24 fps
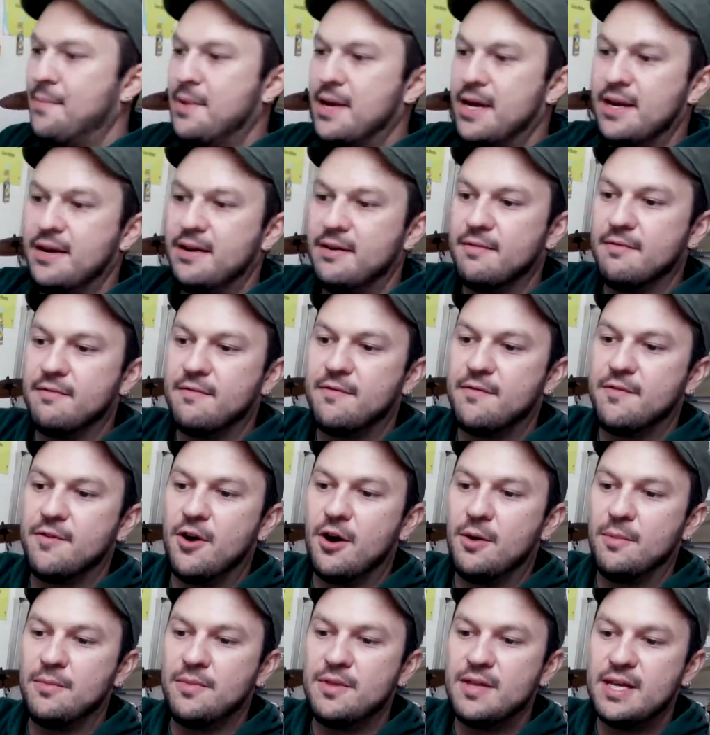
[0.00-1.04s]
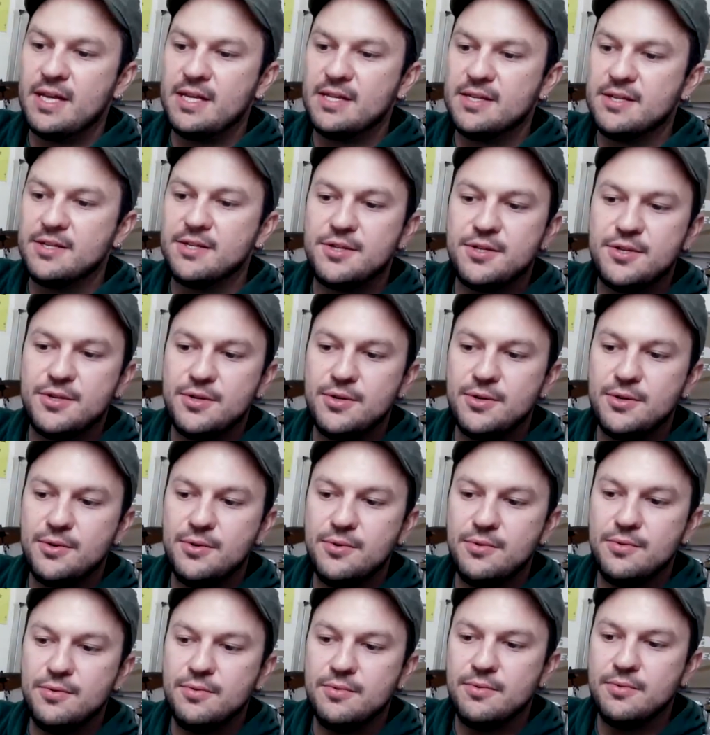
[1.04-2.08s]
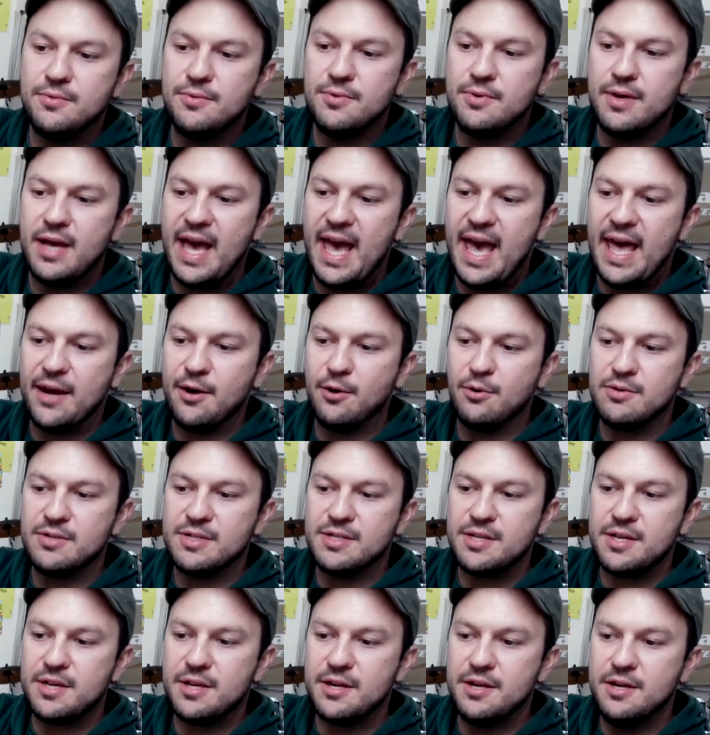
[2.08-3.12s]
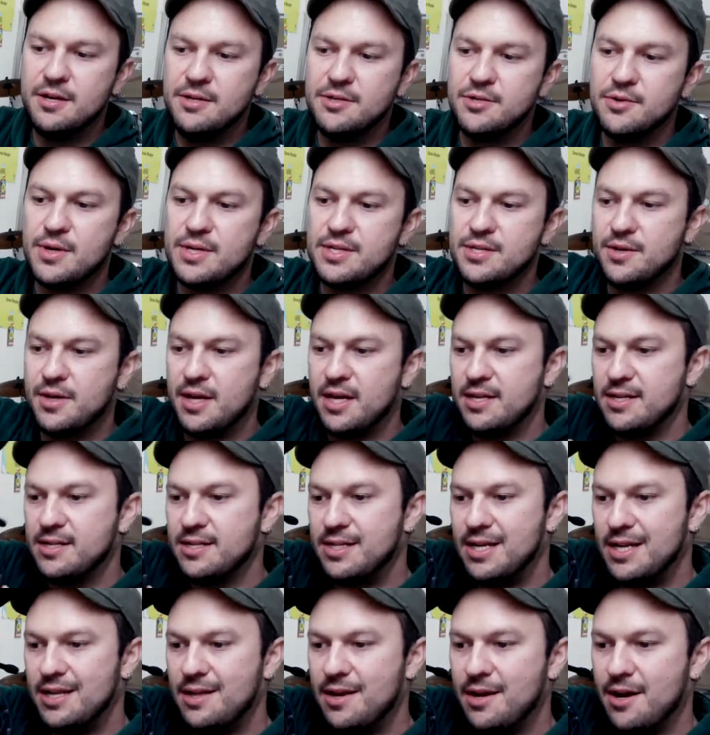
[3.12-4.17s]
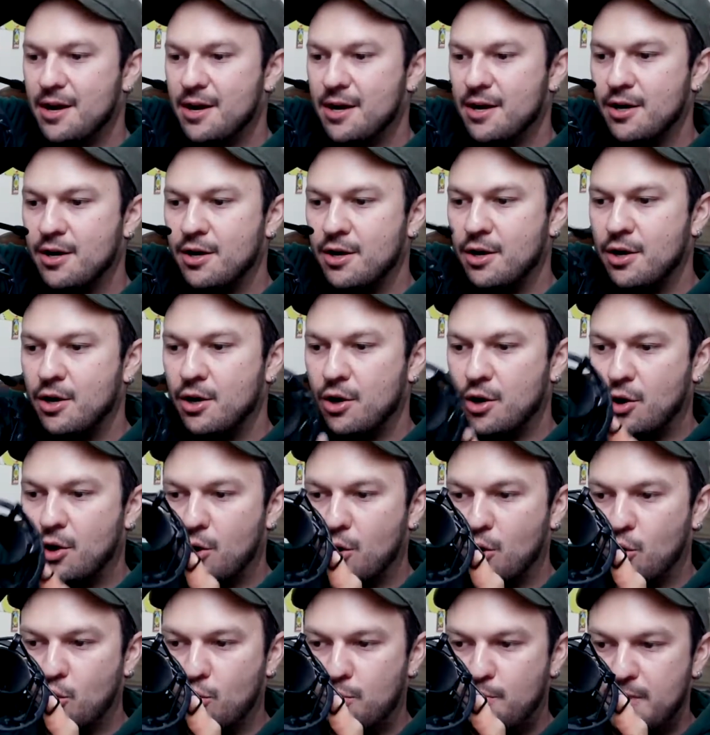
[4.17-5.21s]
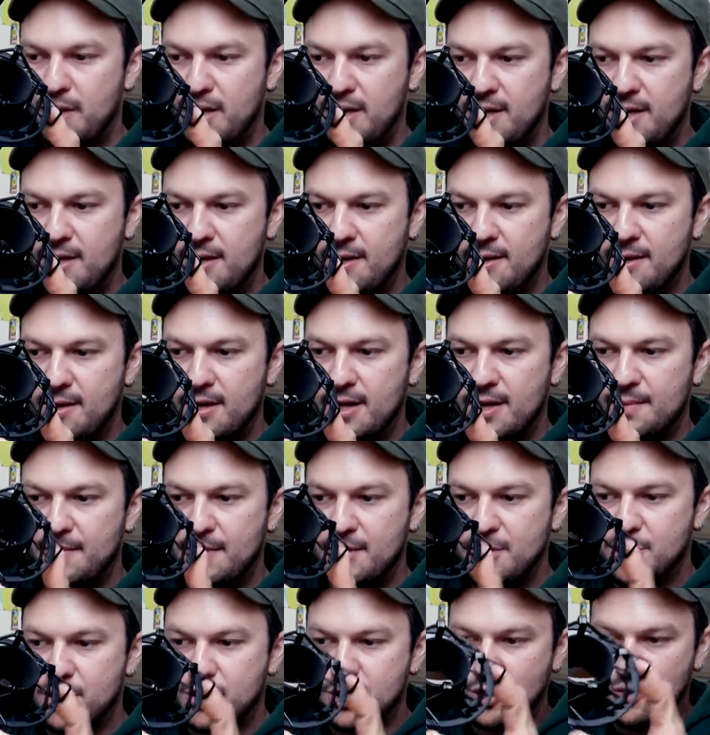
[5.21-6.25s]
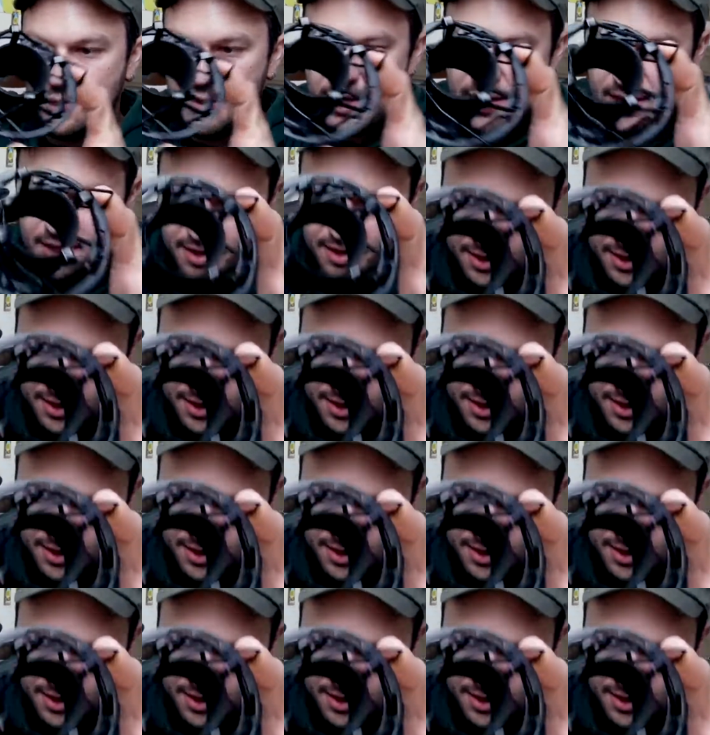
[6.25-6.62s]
it from these two handles here. So as you can see, they are opening. Let me show it.